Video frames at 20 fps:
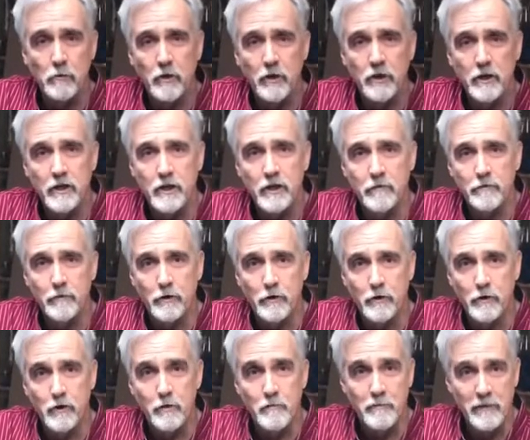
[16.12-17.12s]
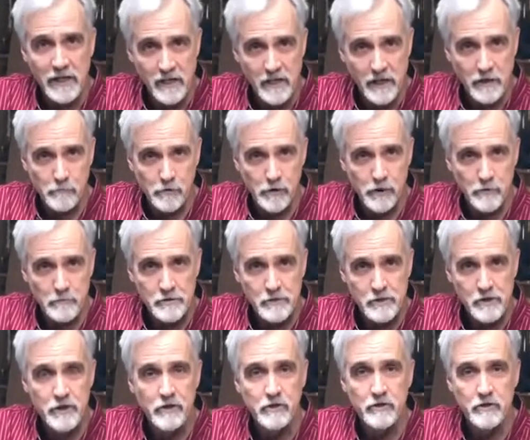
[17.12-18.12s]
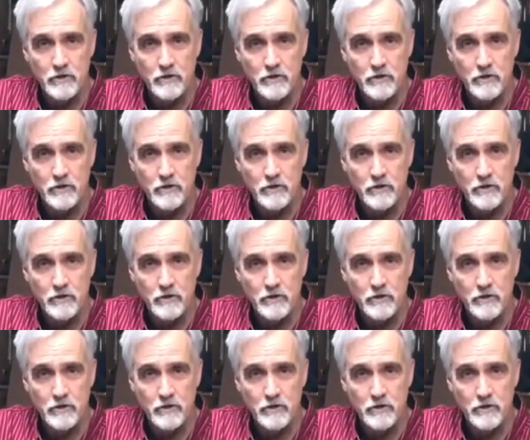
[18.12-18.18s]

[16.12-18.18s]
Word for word: we're going to cover making ribs,